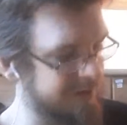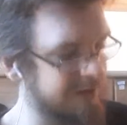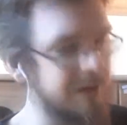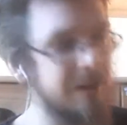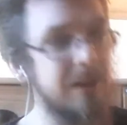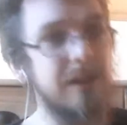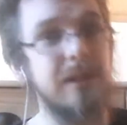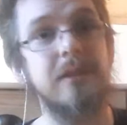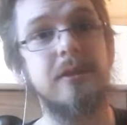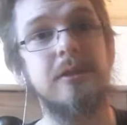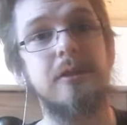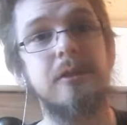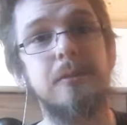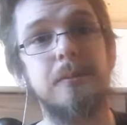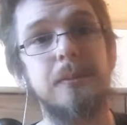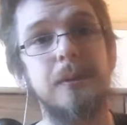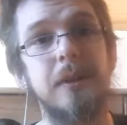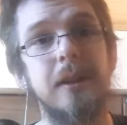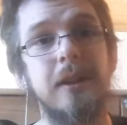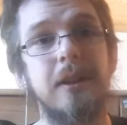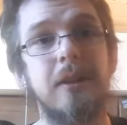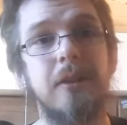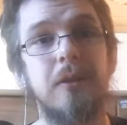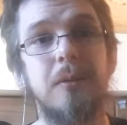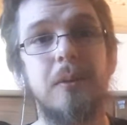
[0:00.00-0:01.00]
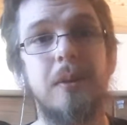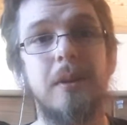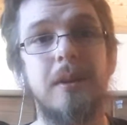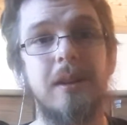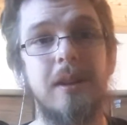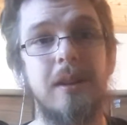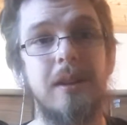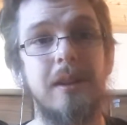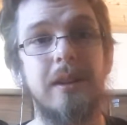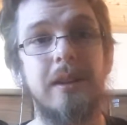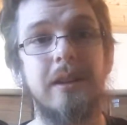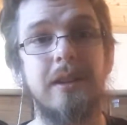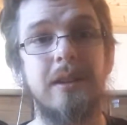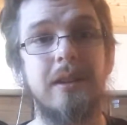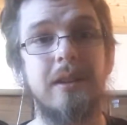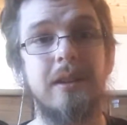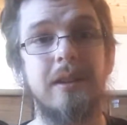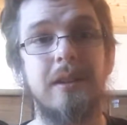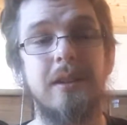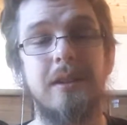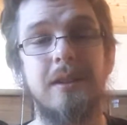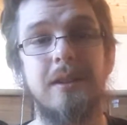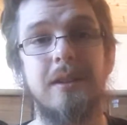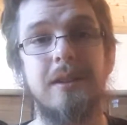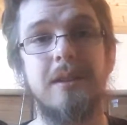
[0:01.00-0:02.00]
and I like Tupac as well. I like
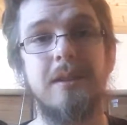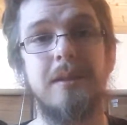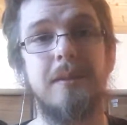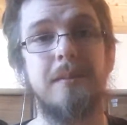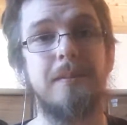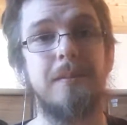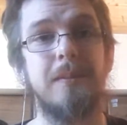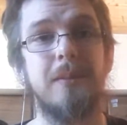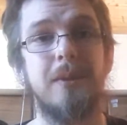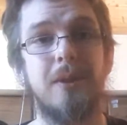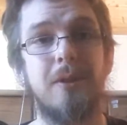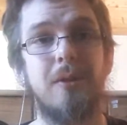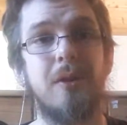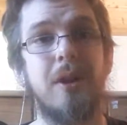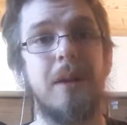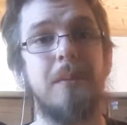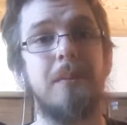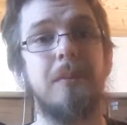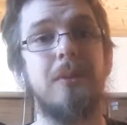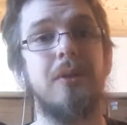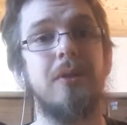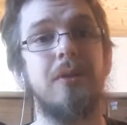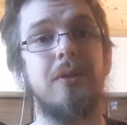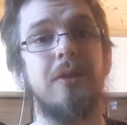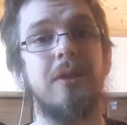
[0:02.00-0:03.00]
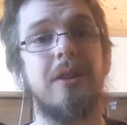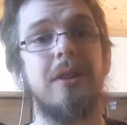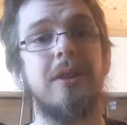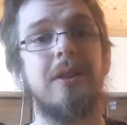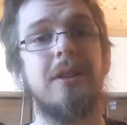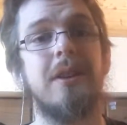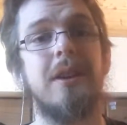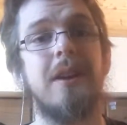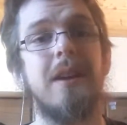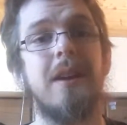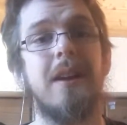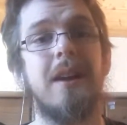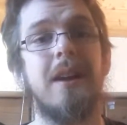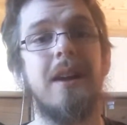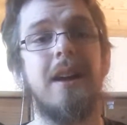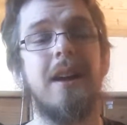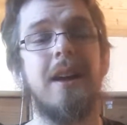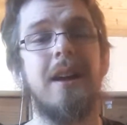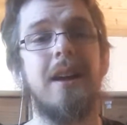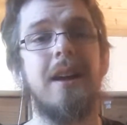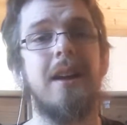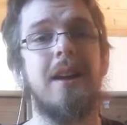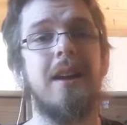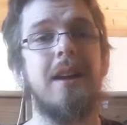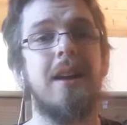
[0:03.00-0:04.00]
um, a lot of rap music,
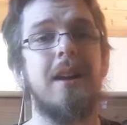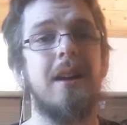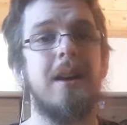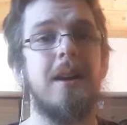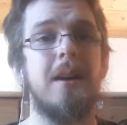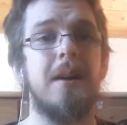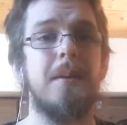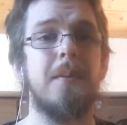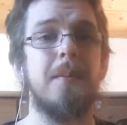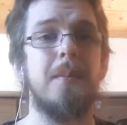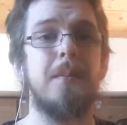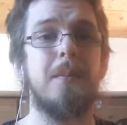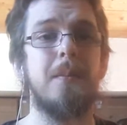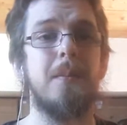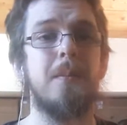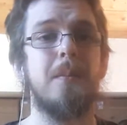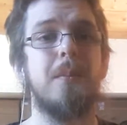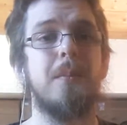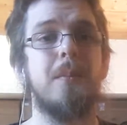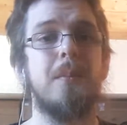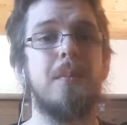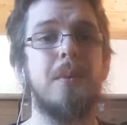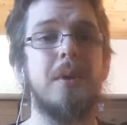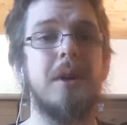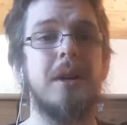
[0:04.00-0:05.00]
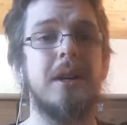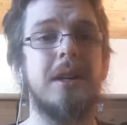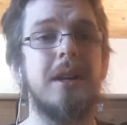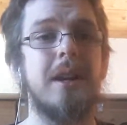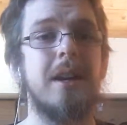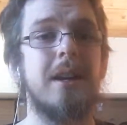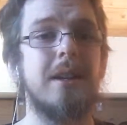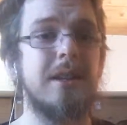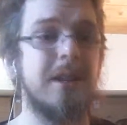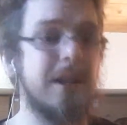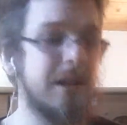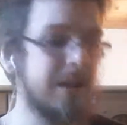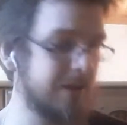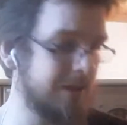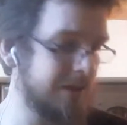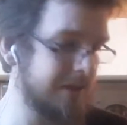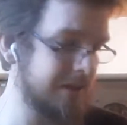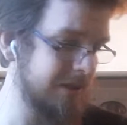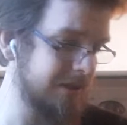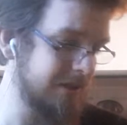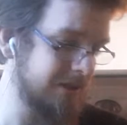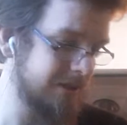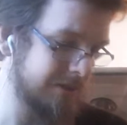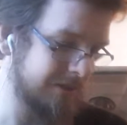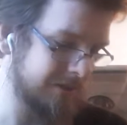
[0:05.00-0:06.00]
but um, I, I can't.
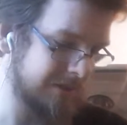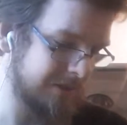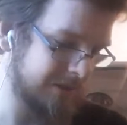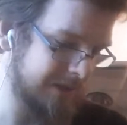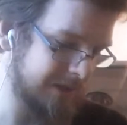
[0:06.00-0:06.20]
I just